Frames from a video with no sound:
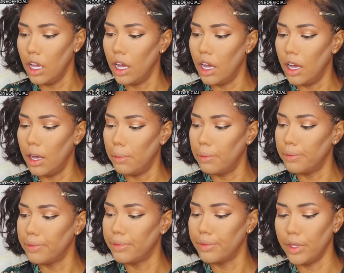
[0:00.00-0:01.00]
No
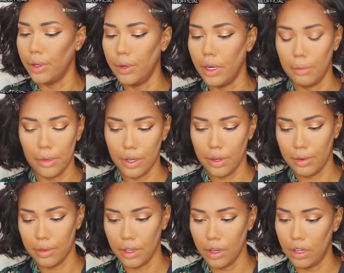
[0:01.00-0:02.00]
number.
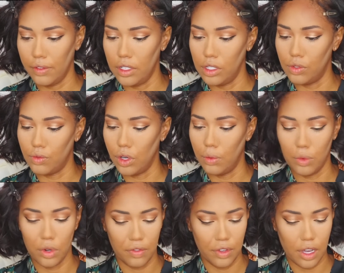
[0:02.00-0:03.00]
I don't know if this is real
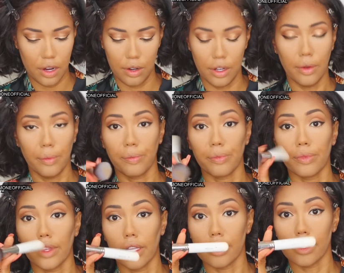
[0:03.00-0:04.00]
Morphe, I don't know.
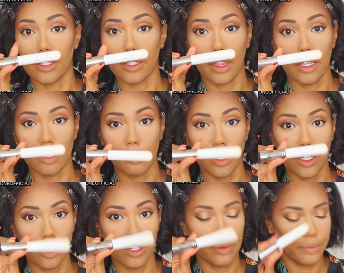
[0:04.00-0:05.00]
This is this
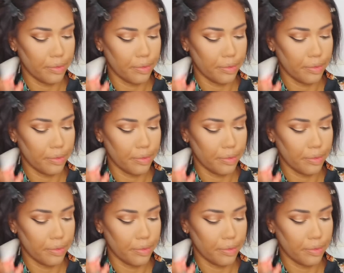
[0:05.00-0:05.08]
brush.